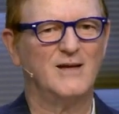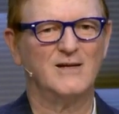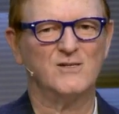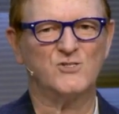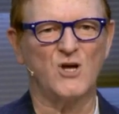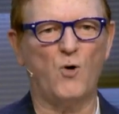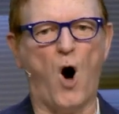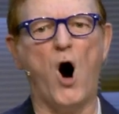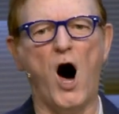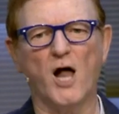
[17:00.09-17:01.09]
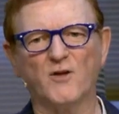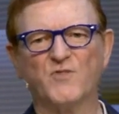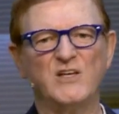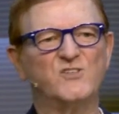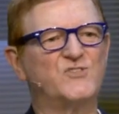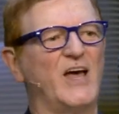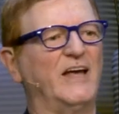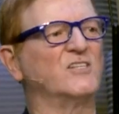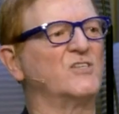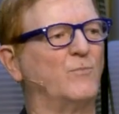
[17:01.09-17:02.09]
So, all of these
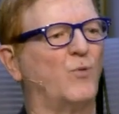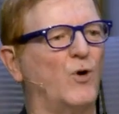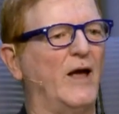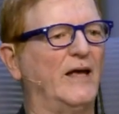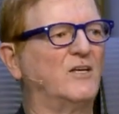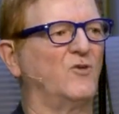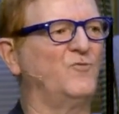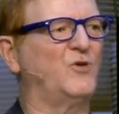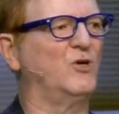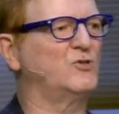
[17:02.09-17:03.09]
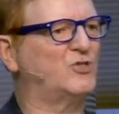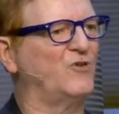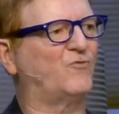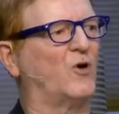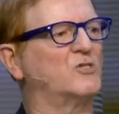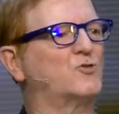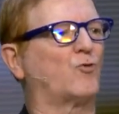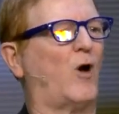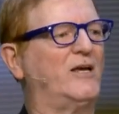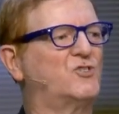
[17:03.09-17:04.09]
things that bring confusion,
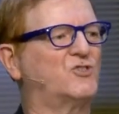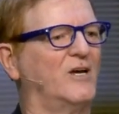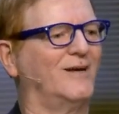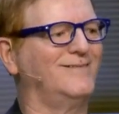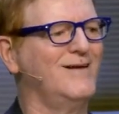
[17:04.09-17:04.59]
frustration,